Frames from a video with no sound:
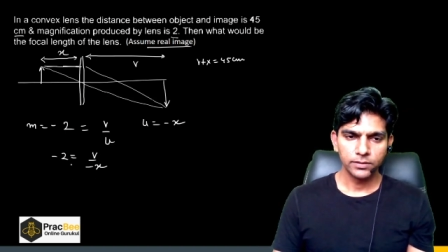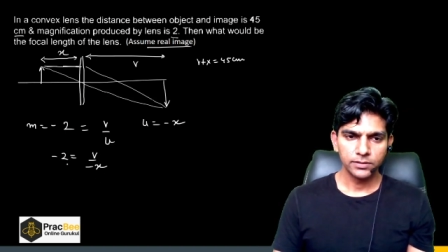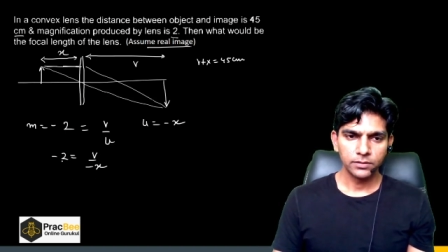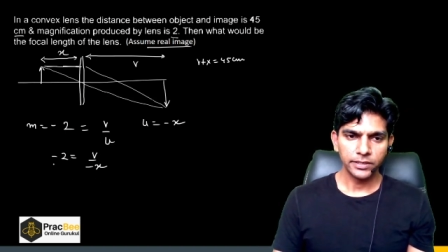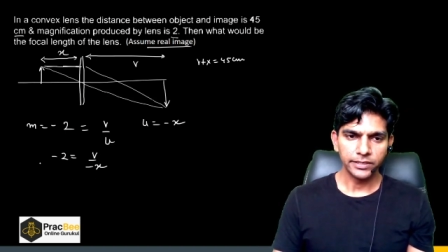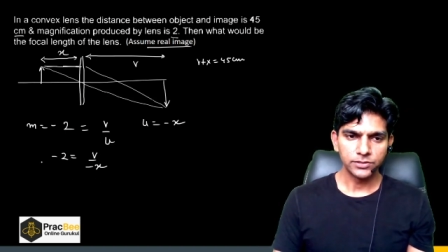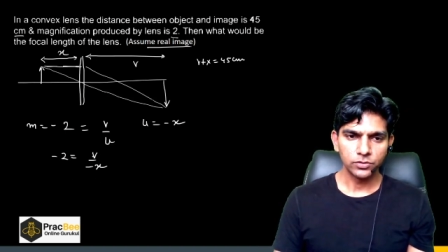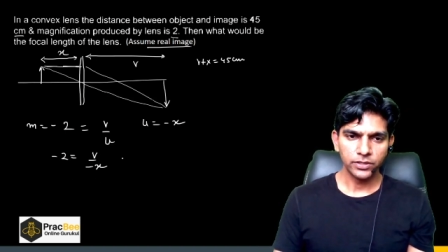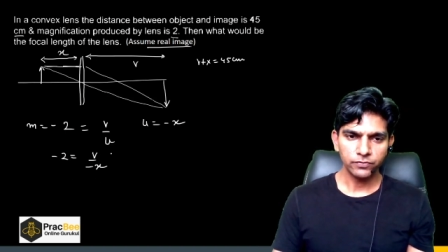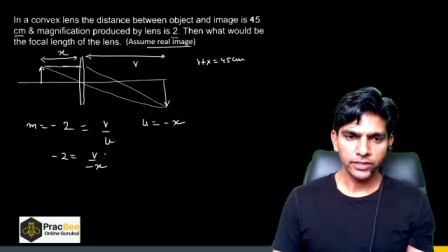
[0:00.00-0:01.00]
right. So
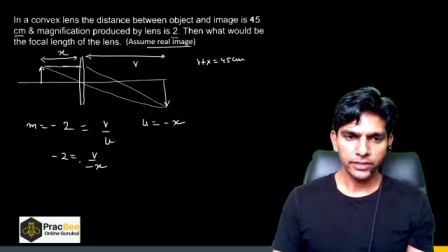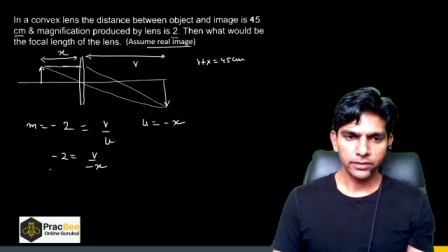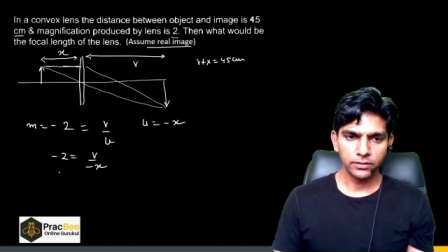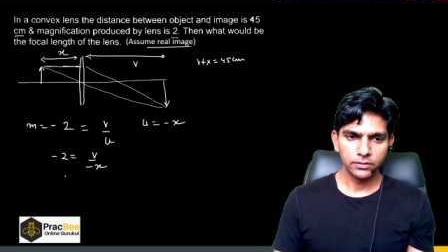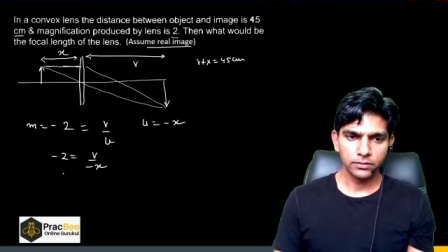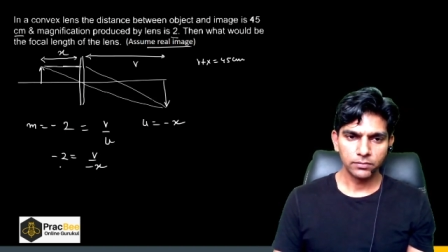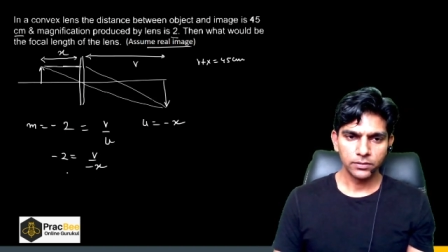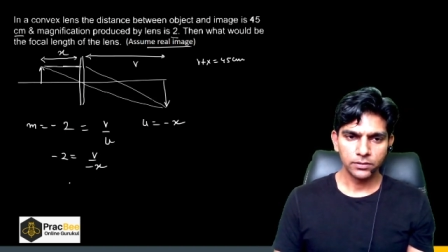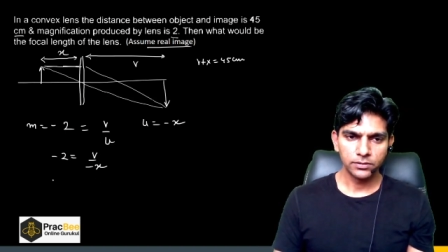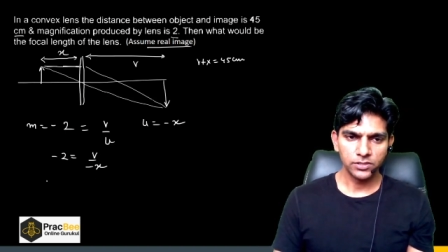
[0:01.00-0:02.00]
if I
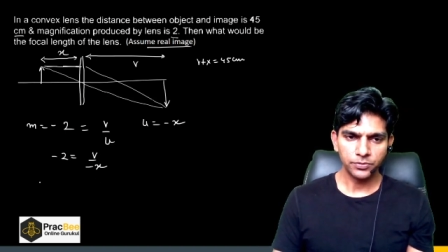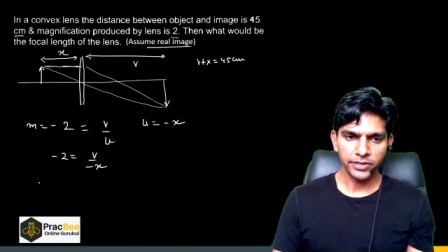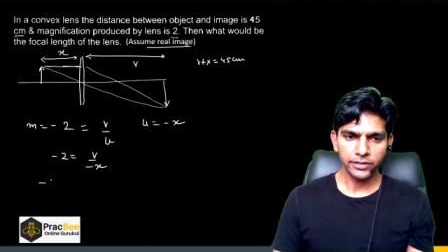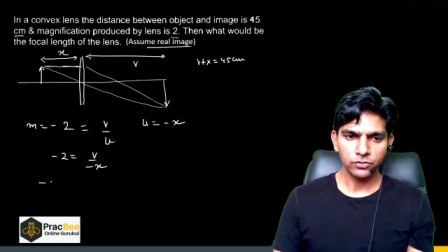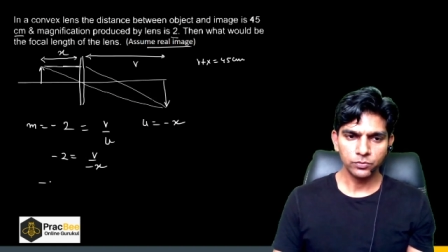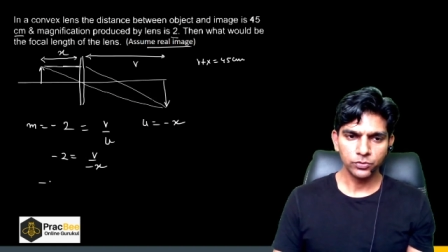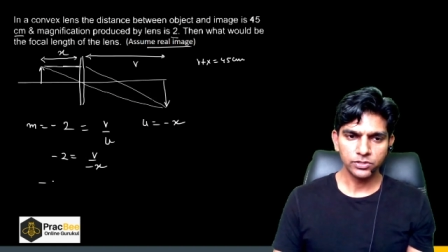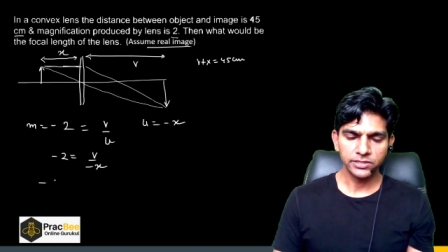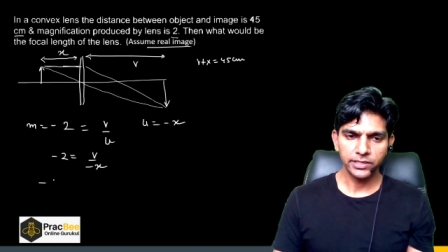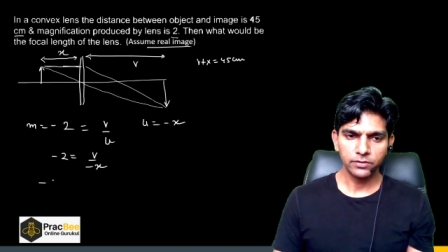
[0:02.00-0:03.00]
subtract on both
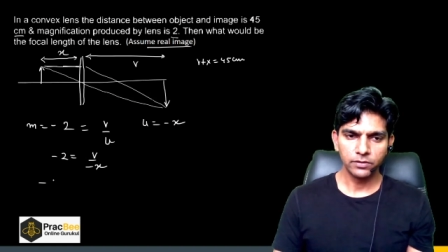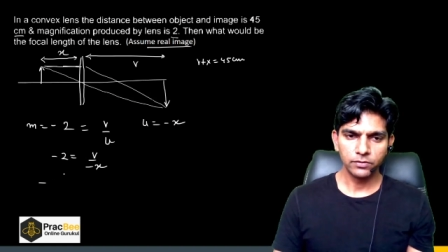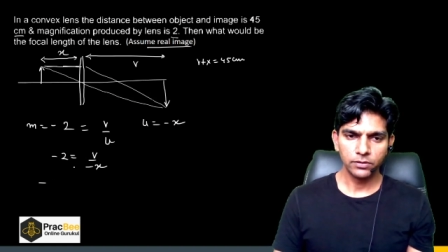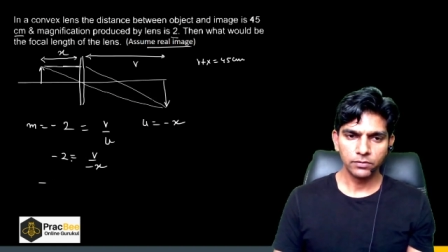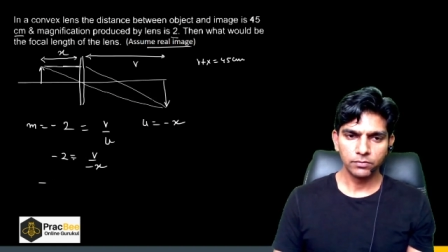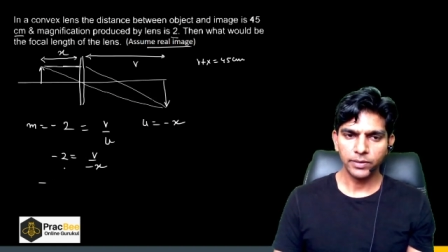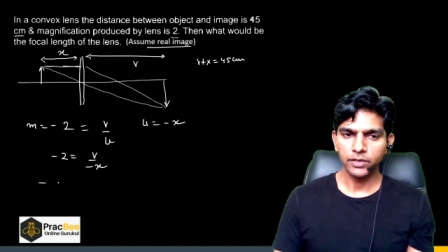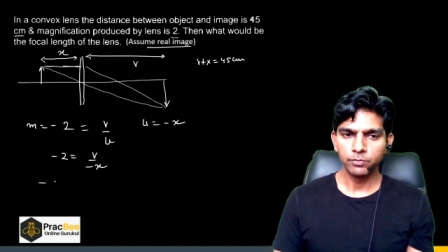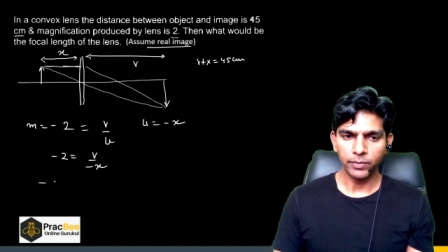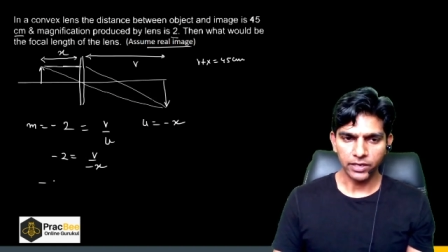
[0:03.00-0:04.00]
side by
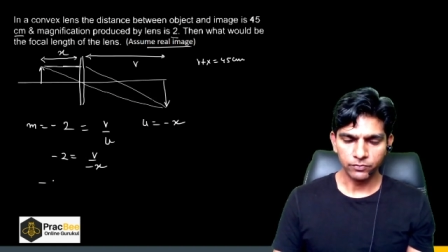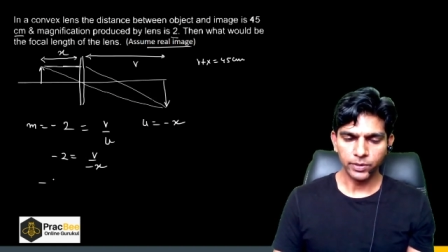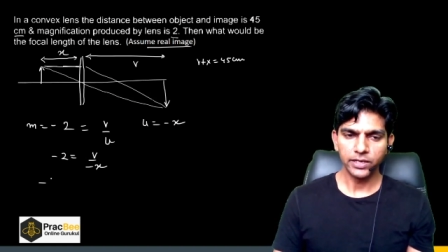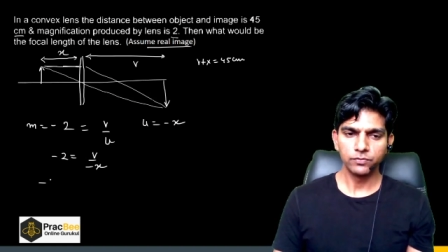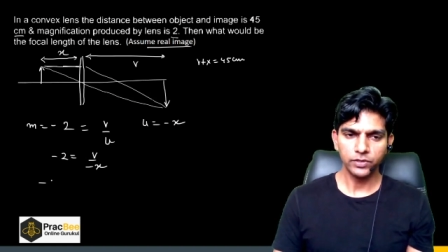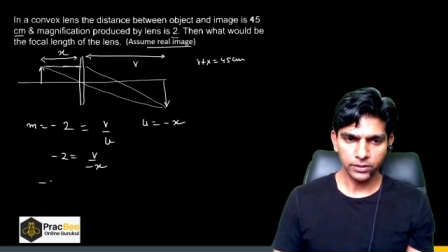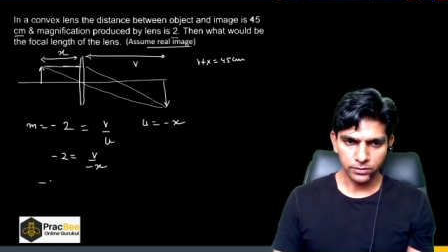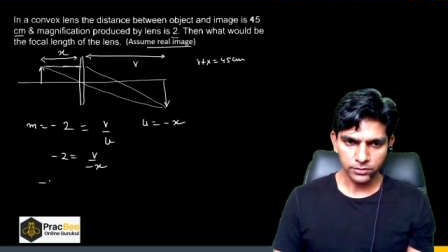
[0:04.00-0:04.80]
1,